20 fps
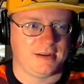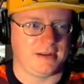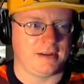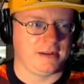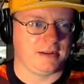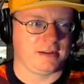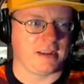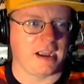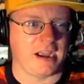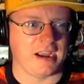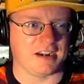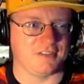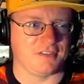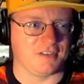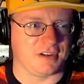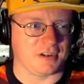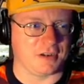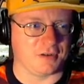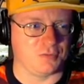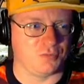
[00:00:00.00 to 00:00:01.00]
kind of
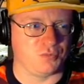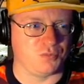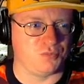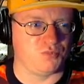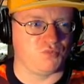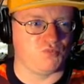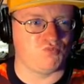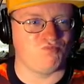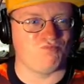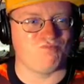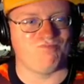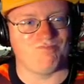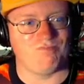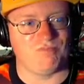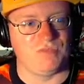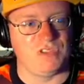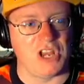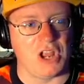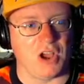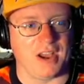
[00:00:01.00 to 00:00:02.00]
a
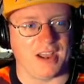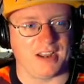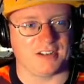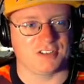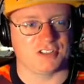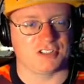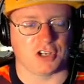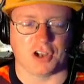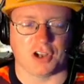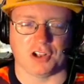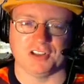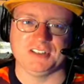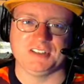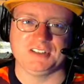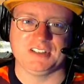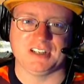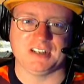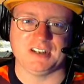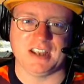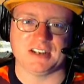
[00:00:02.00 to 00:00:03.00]
not
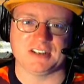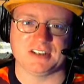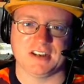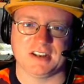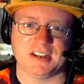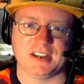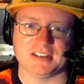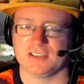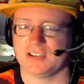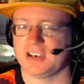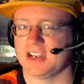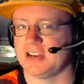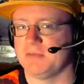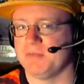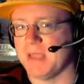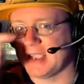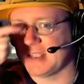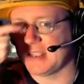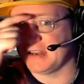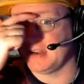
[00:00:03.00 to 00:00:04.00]
solid connection, I guess. They're kind of
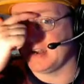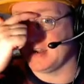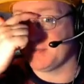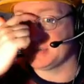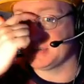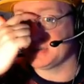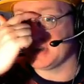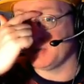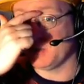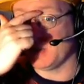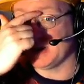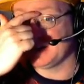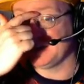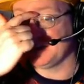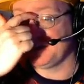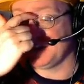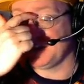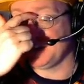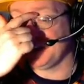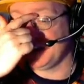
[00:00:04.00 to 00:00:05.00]
making it up as they went,
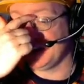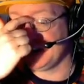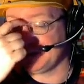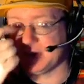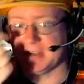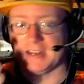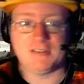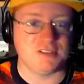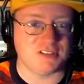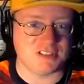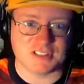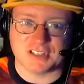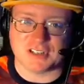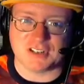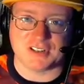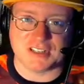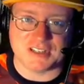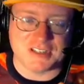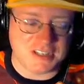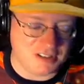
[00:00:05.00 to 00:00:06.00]
it felt like, but it was
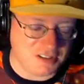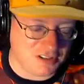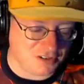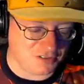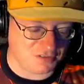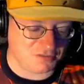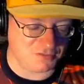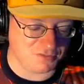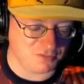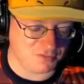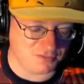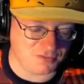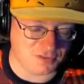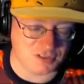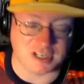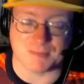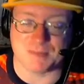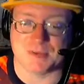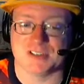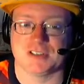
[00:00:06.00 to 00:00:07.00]
still a neat little
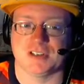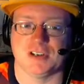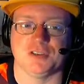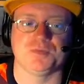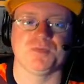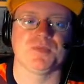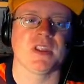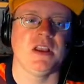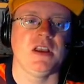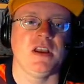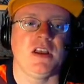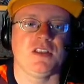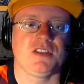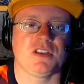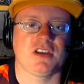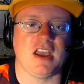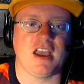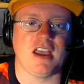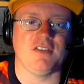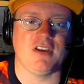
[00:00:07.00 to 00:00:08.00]
stepping stone. The
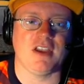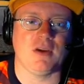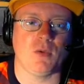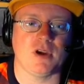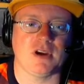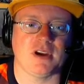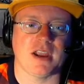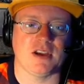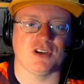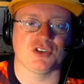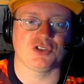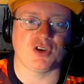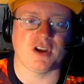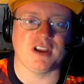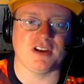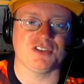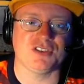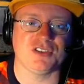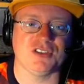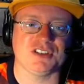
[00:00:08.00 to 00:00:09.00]
Cafe Warehouse, try
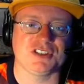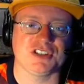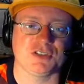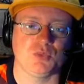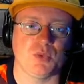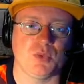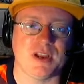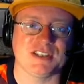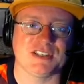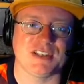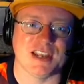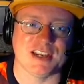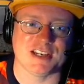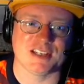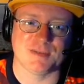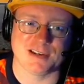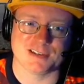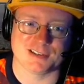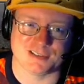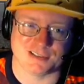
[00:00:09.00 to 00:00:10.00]
our delicious Wednesday
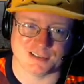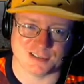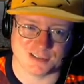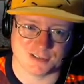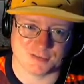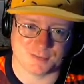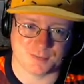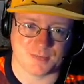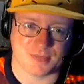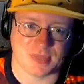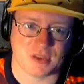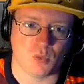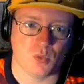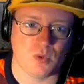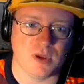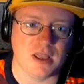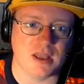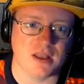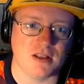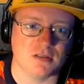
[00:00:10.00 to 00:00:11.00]
specials.
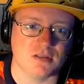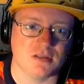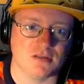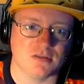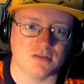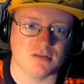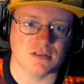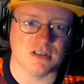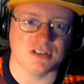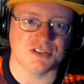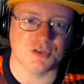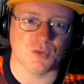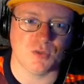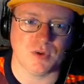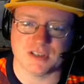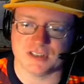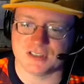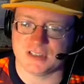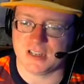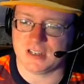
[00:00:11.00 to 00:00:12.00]
Well, is it
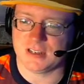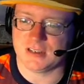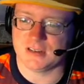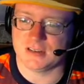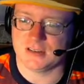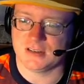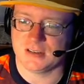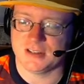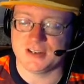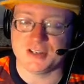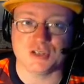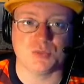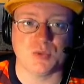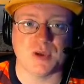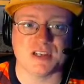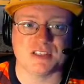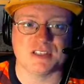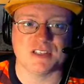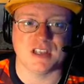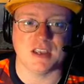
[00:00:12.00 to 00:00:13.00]
Wednesday? It is
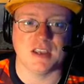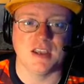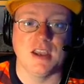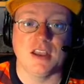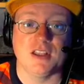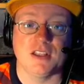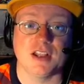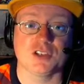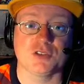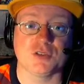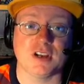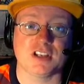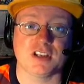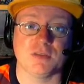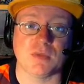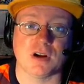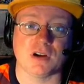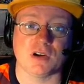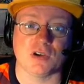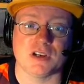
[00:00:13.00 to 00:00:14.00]
Wednesday. That's right,
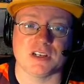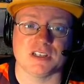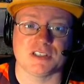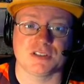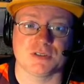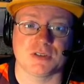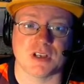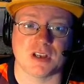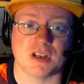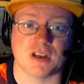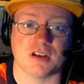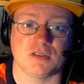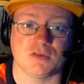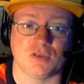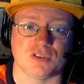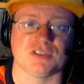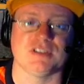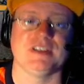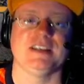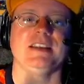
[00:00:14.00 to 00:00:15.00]
tomorrow is, uh,
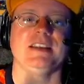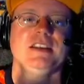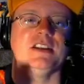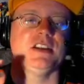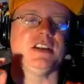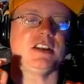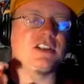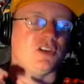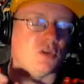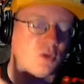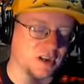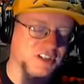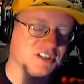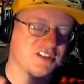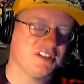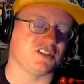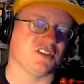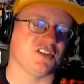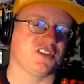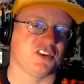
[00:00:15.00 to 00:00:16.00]
well, you're watching
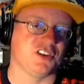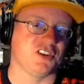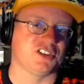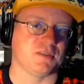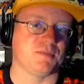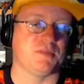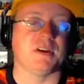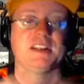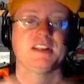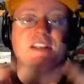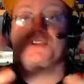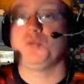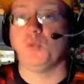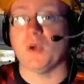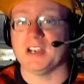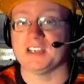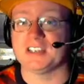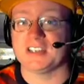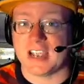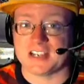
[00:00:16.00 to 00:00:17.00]
this on Thursday, but it's
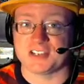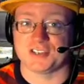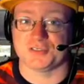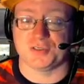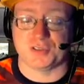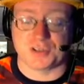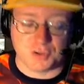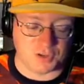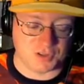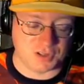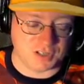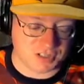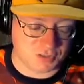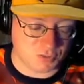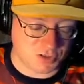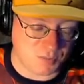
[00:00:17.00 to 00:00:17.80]
Wednesday as I record this, which